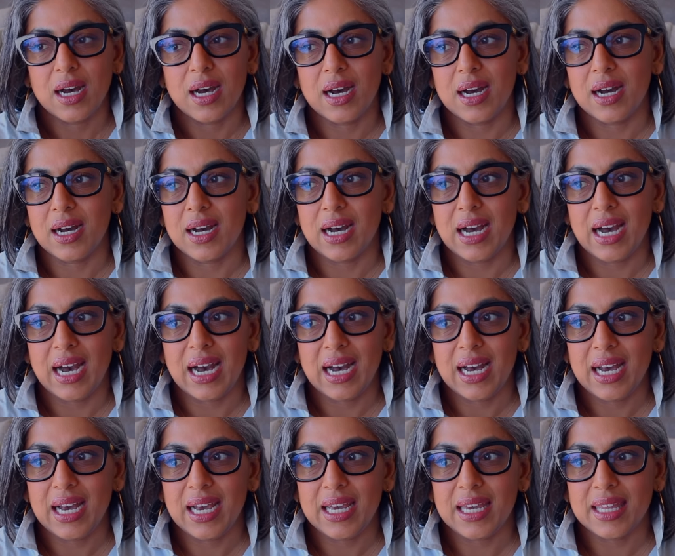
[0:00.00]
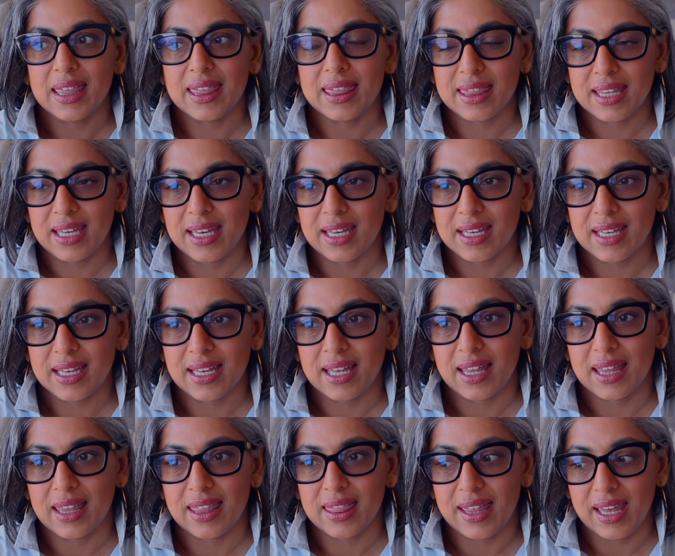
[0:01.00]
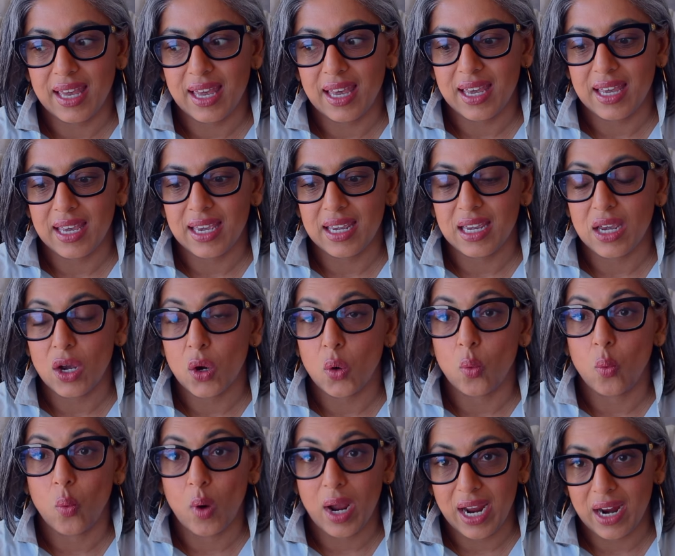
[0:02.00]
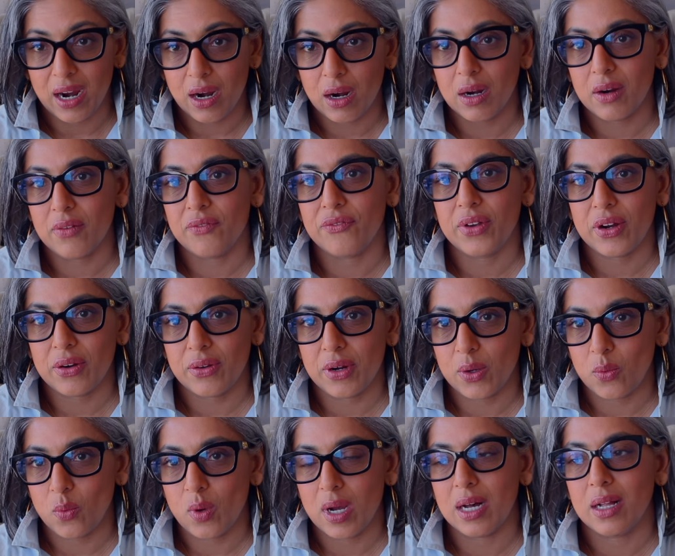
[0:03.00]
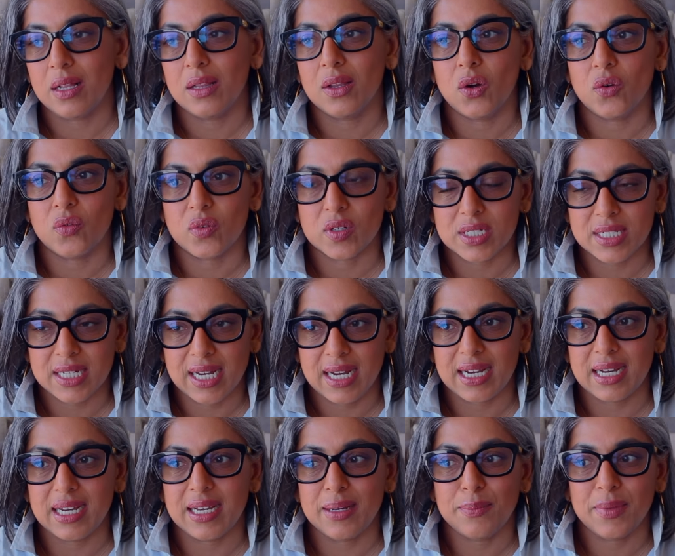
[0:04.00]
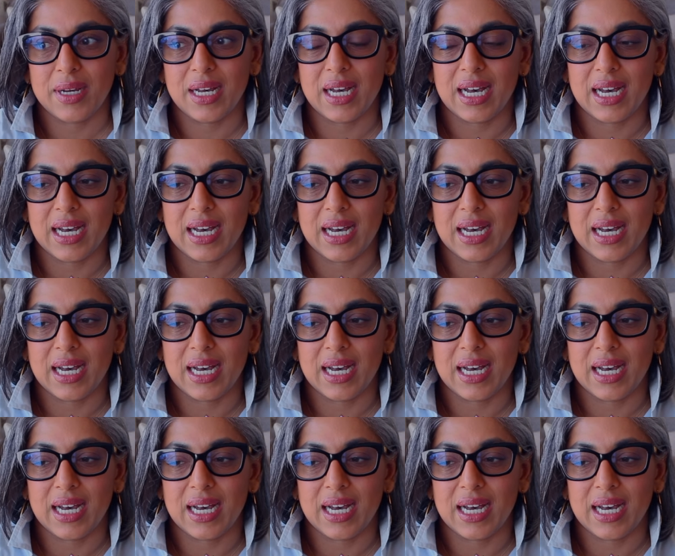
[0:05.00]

I think they wear very well over time.